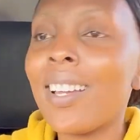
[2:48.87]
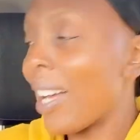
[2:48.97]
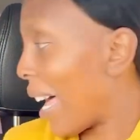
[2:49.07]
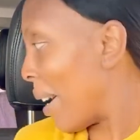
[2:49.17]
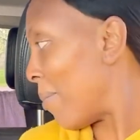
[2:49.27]

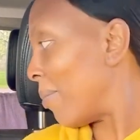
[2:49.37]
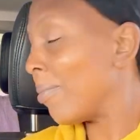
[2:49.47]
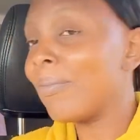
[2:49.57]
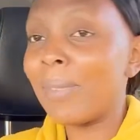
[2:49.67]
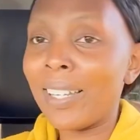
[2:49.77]
um
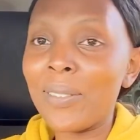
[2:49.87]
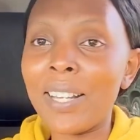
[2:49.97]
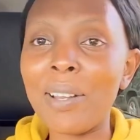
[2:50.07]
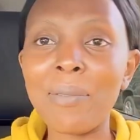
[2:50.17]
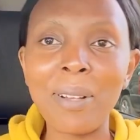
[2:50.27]
my
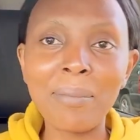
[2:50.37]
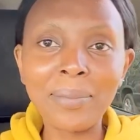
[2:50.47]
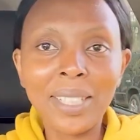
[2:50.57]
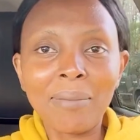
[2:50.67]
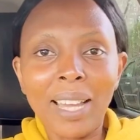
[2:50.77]
whatever
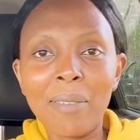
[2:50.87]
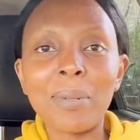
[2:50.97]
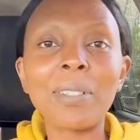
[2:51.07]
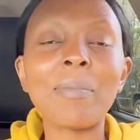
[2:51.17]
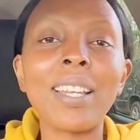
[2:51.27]
i
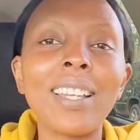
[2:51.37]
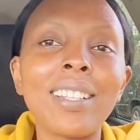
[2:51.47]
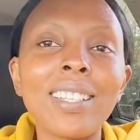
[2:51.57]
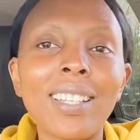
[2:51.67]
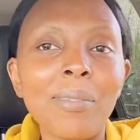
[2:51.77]
put my
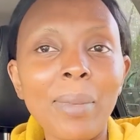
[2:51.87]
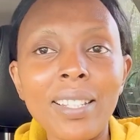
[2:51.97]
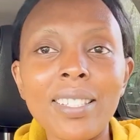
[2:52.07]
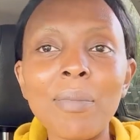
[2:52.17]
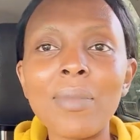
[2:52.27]
the my
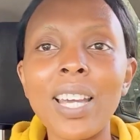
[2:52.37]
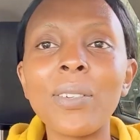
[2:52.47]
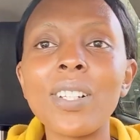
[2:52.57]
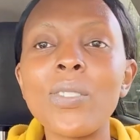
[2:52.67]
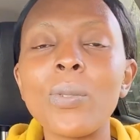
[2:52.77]
gym
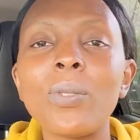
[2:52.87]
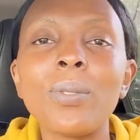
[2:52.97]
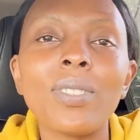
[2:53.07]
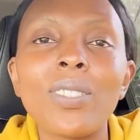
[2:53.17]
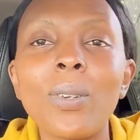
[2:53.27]
towel
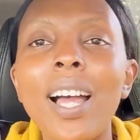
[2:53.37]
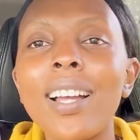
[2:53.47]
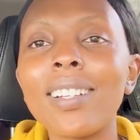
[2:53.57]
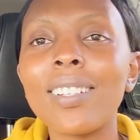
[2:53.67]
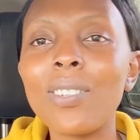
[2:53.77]
to to
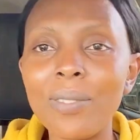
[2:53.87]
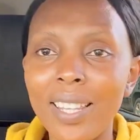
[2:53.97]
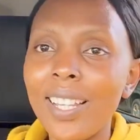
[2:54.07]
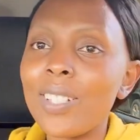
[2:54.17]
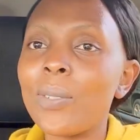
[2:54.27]
hang over
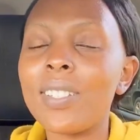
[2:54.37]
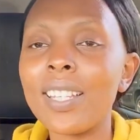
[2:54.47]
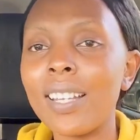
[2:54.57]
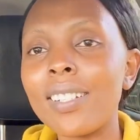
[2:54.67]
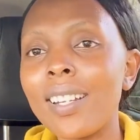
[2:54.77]
there so it
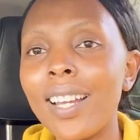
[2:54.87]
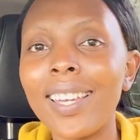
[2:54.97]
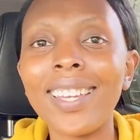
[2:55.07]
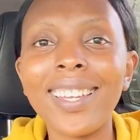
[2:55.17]
can dry